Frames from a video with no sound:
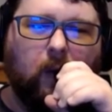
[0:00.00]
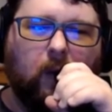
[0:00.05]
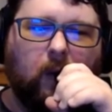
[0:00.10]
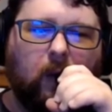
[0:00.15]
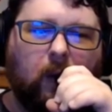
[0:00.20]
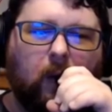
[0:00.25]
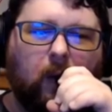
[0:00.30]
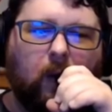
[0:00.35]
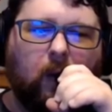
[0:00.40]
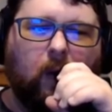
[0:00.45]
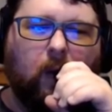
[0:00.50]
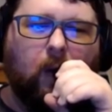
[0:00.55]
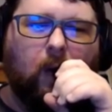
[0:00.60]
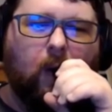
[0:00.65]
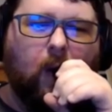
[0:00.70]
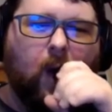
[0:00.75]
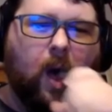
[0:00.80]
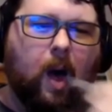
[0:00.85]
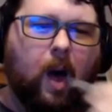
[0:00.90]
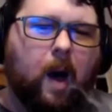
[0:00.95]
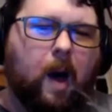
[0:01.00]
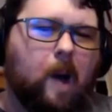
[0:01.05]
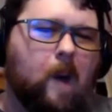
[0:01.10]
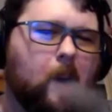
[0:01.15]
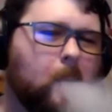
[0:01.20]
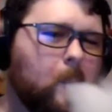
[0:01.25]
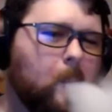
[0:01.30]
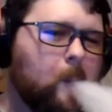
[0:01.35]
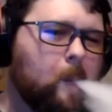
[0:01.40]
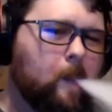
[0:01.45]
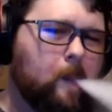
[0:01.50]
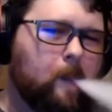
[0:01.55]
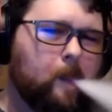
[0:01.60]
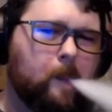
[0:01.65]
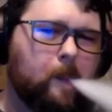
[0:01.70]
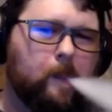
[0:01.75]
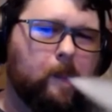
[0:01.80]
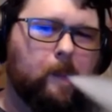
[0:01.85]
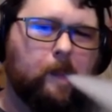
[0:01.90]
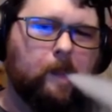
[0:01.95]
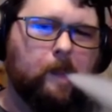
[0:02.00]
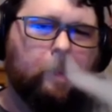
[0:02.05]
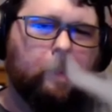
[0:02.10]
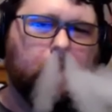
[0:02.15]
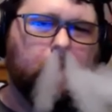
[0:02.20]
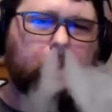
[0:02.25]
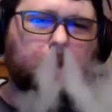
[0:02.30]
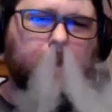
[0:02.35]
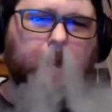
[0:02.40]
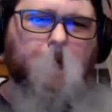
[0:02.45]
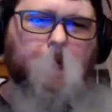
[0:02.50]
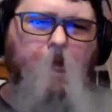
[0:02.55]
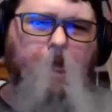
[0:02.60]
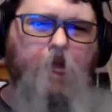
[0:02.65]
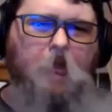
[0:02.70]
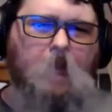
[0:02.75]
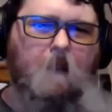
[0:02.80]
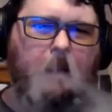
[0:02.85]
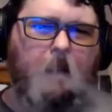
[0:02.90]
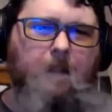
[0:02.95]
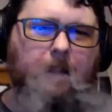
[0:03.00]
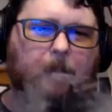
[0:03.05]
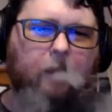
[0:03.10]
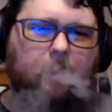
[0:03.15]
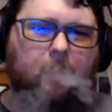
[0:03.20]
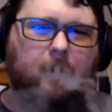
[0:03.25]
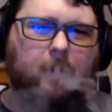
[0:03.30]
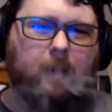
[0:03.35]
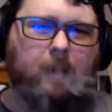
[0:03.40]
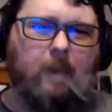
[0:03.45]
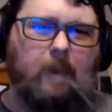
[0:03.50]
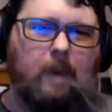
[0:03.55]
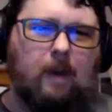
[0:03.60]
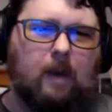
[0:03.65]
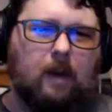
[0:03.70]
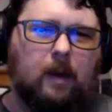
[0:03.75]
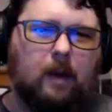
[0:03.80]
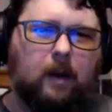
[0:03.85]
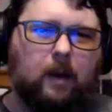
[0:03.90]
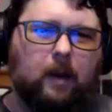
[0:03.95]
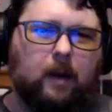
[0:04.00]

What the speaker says: (silent)